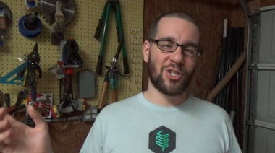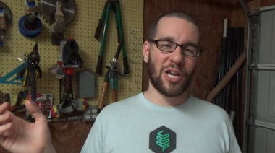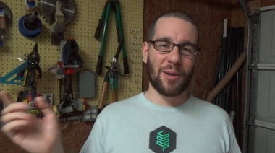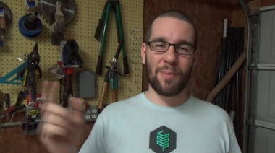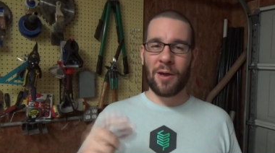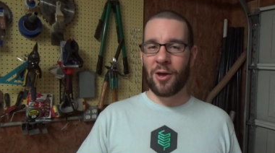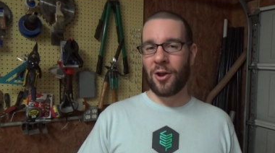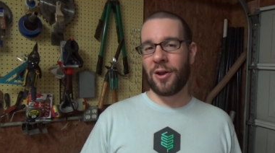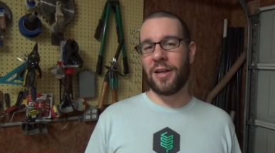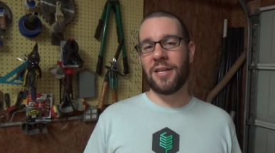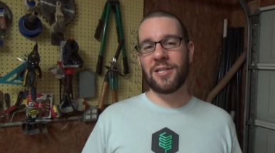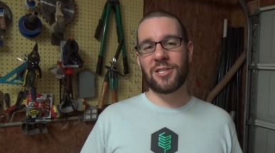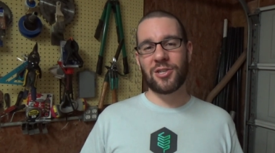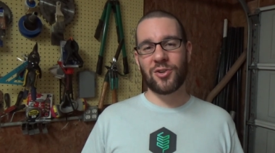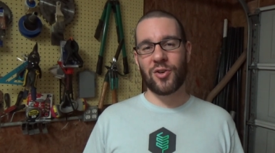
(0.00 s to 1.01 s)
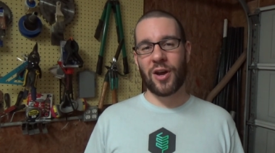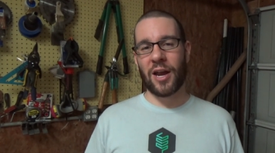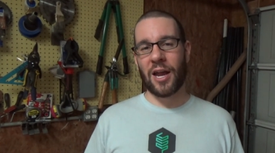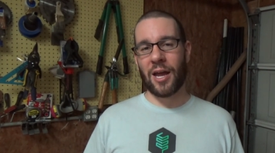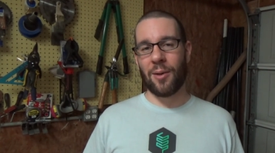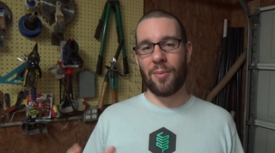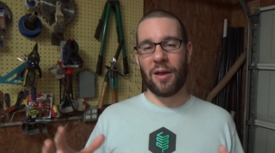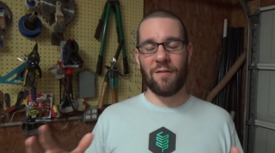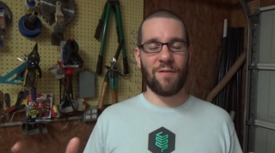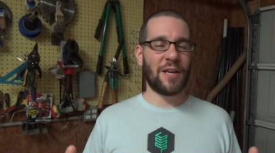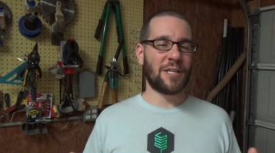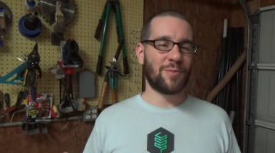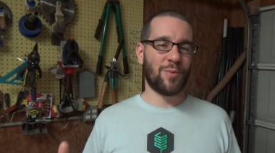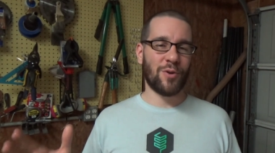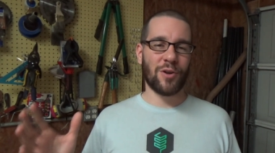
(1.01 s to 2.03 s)
check me out on Instagram and
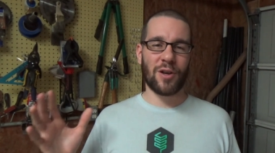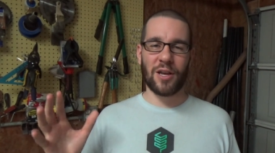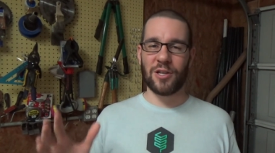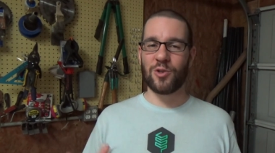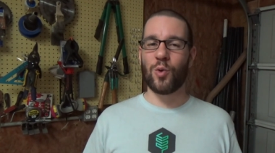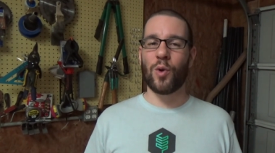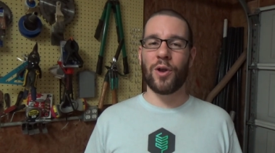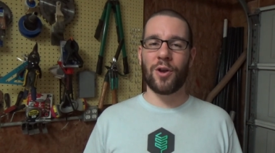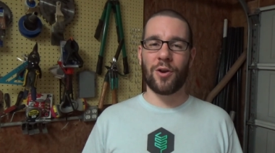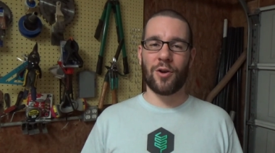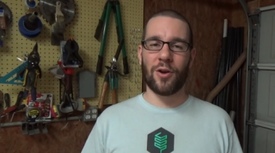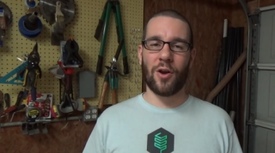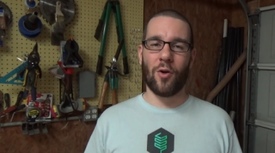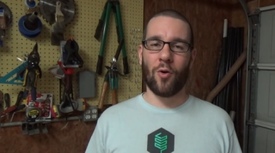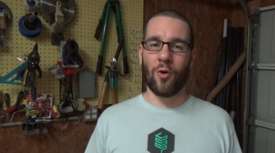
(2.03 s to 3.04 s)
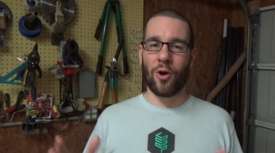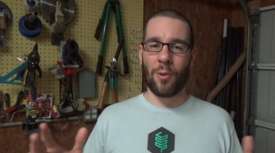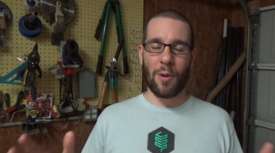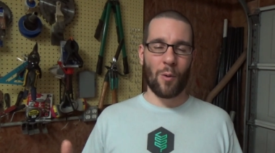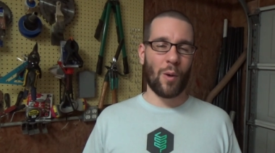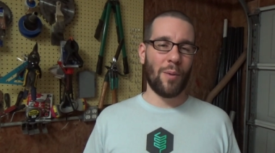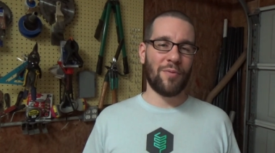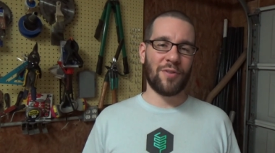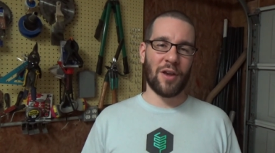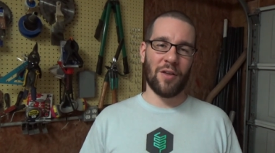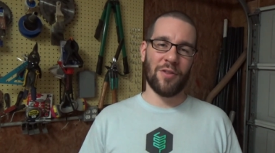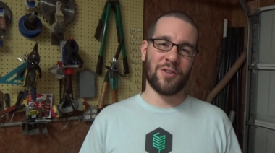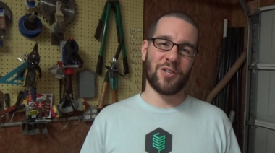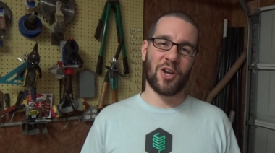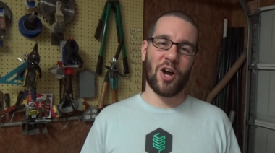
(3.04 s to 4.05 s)
Facebook and Twitter, or on my website.
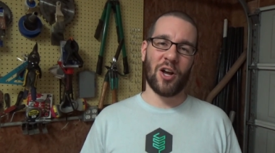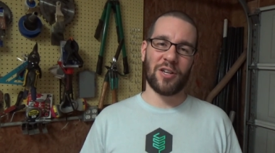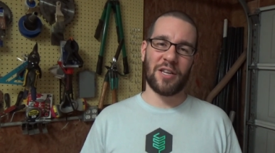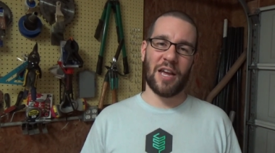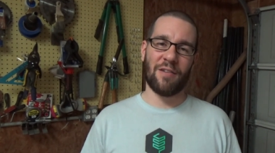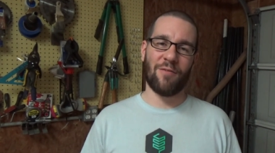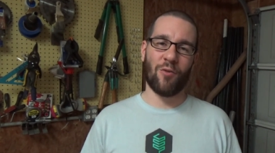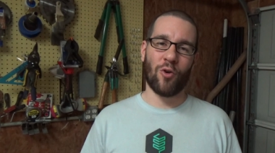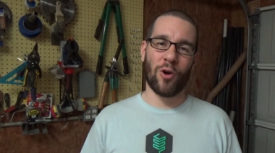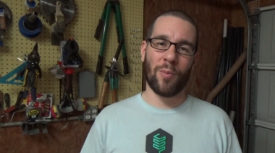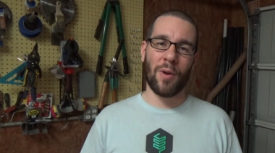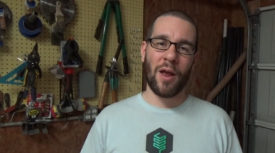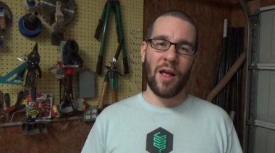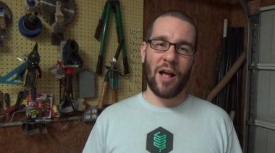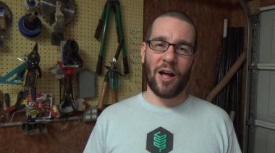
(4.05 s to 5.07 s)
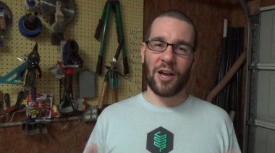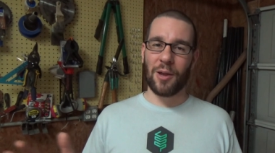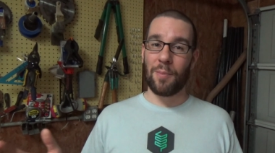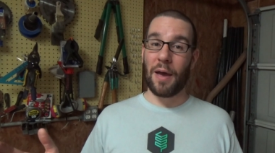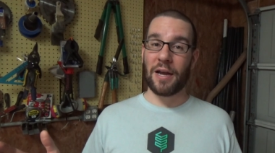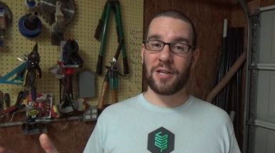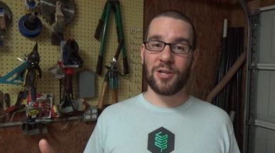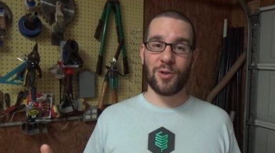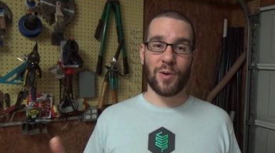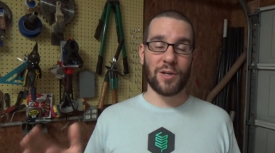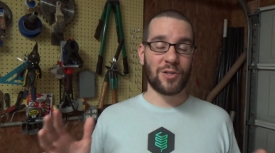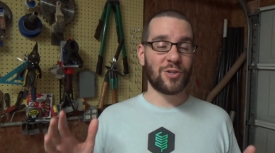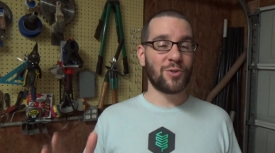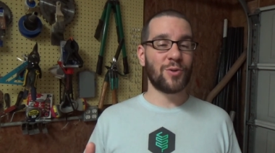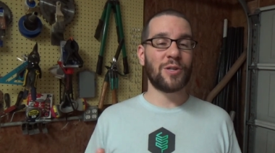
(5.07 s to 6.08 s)
There's a contact form. I'll get back to you
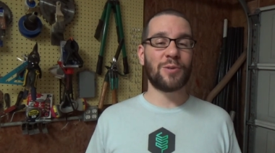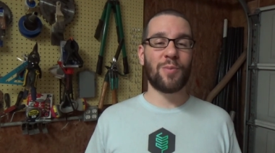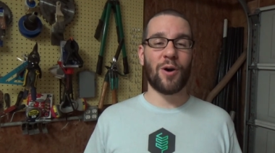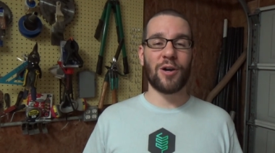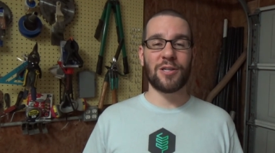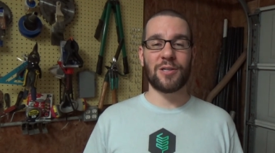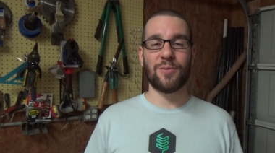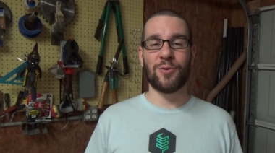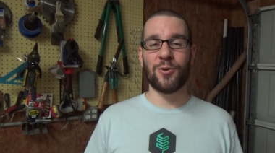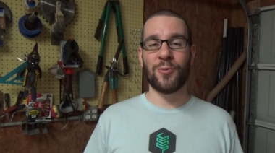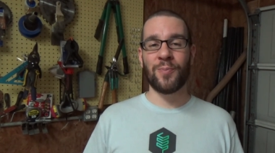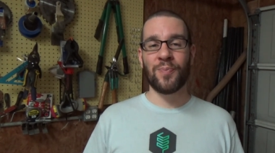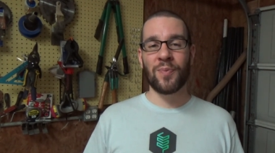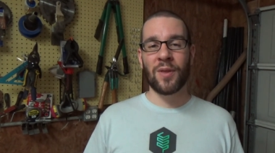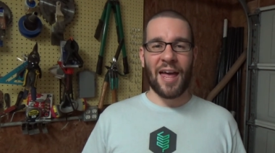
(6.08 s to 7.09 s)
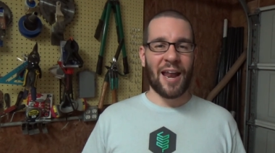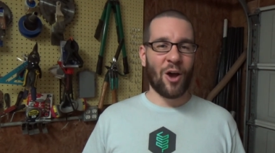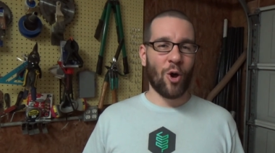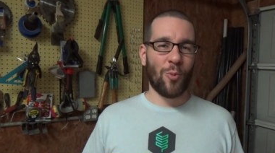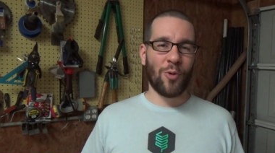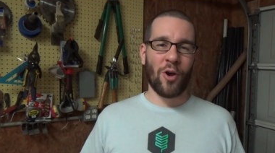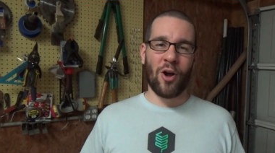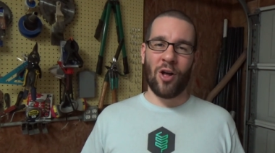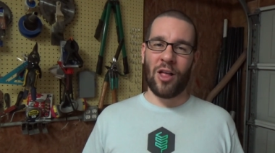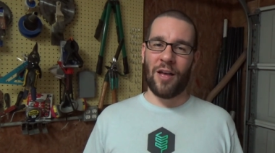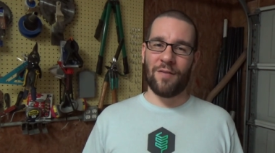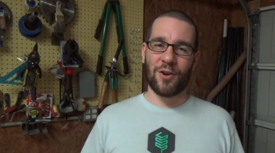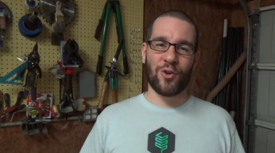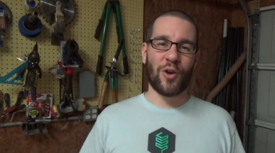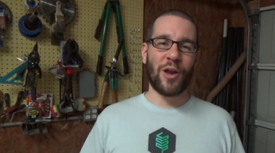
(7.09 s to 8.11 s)
as soon as possible, and I hope you all
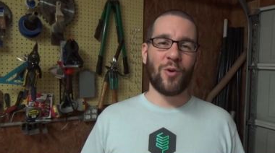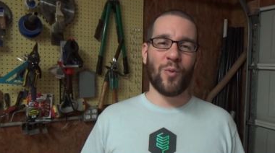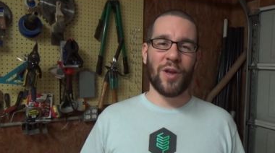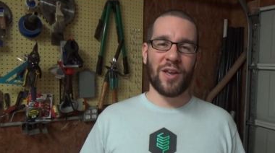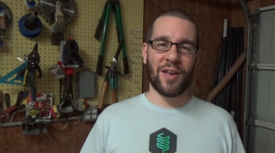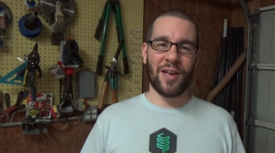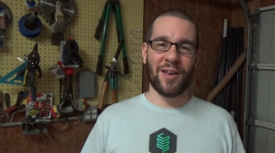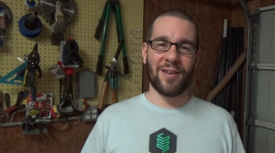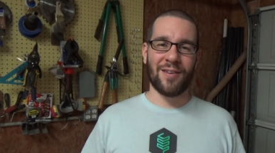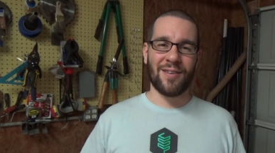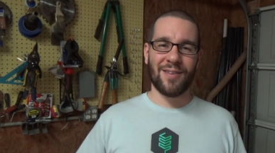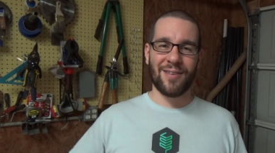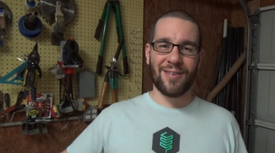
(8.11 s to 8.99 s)
have a great weekend.